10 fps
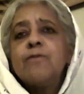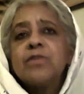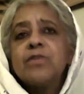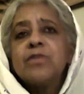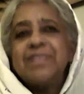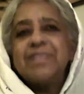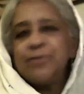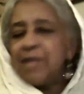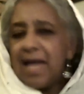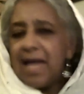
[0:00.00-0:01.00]
for
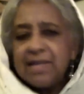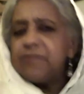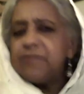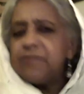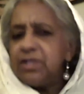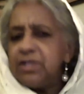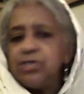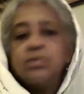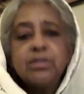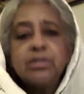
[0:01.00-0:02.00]
different kinds of
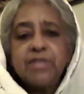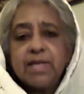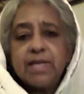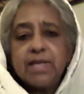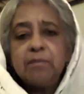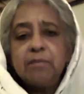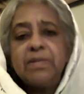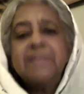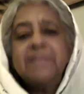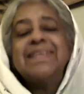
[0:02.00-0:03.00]
issues that are taking
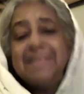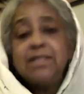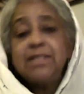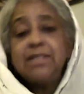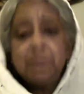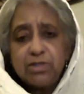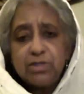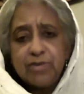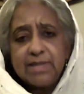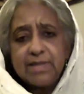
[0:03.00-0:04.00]
place that need to be
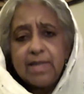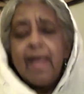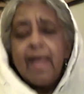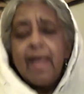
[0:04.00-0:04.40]
addressed.